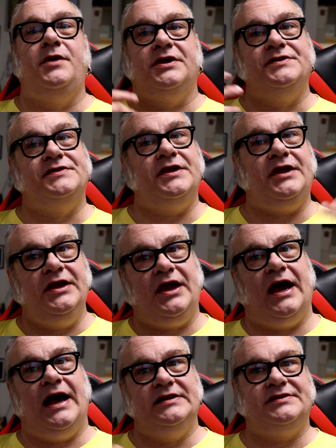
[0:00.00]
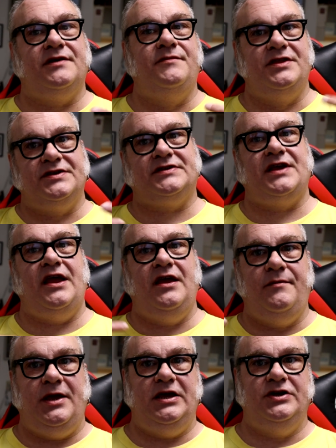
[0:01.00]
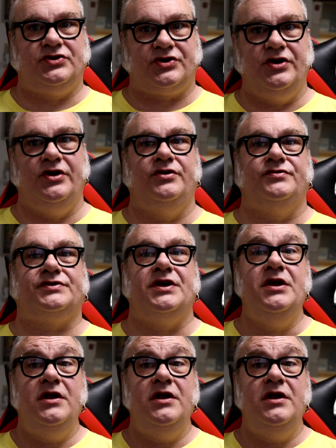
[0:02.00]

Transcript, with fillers: because it can cause some of the same issues,